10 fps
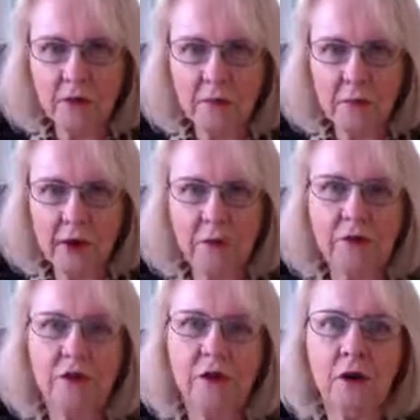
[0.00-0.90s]
that power,
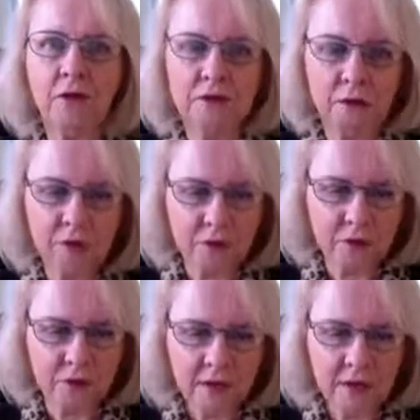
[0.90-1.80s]
to always
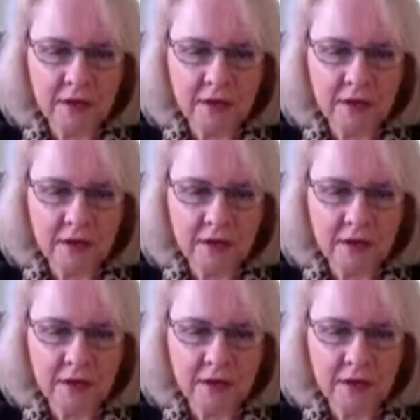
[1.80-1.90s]
own